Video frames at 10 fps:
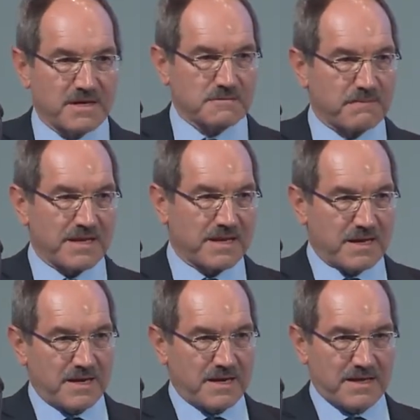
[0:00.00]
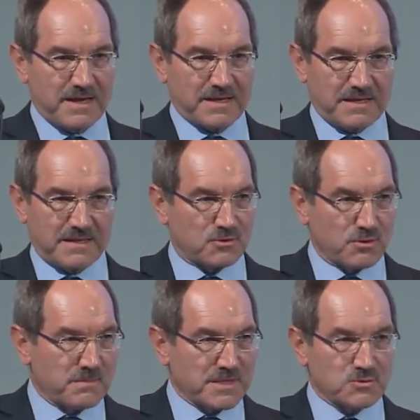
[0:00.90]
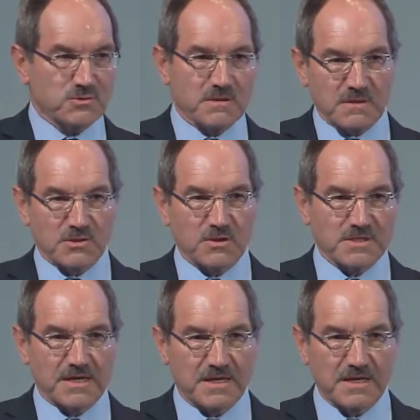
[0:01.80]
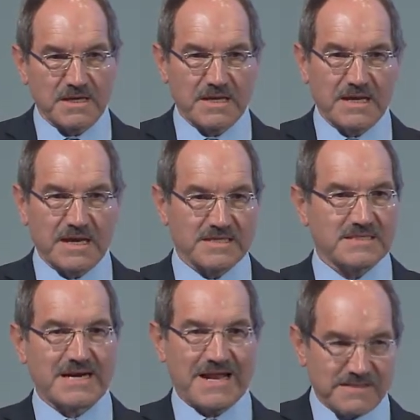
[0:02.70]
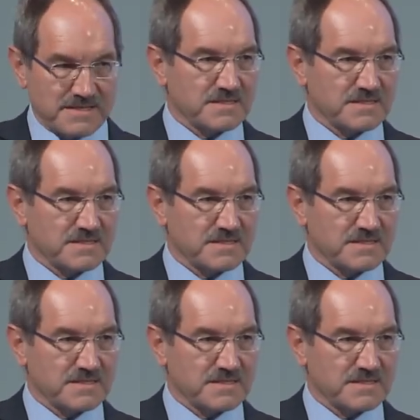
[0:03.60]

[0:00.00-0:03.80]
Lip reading: and the industry that has been established in Spain,